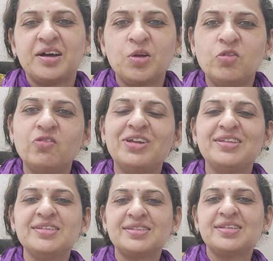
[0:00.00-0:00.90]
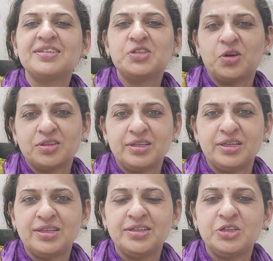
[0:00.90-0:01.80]
Hello friends, this is Dr.
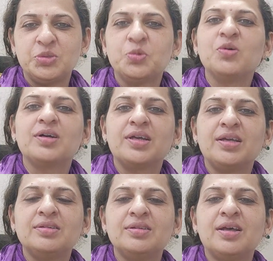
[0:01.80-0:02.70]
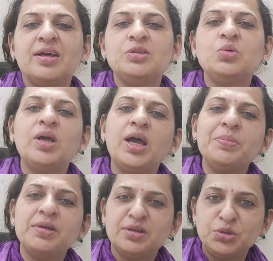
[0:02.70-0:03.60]
Nikita Deshmukh again. Today I
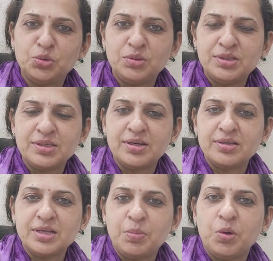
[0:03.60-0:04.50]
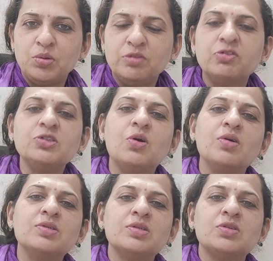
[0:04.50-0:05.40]
am here to discuss about different
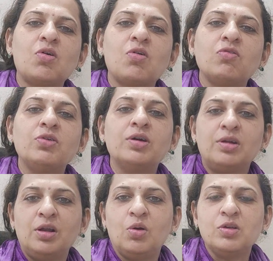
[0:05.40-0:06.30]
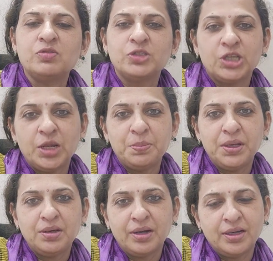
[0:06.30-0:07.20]
causes of hearing loss which can
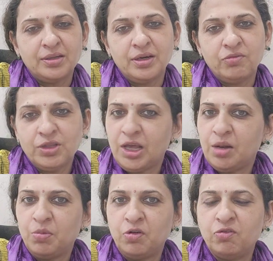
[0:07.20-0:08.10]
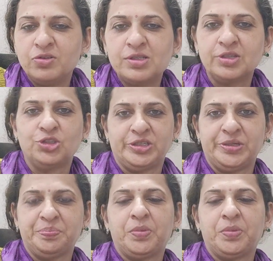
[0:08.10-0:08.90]
be corrected with the help of surgery.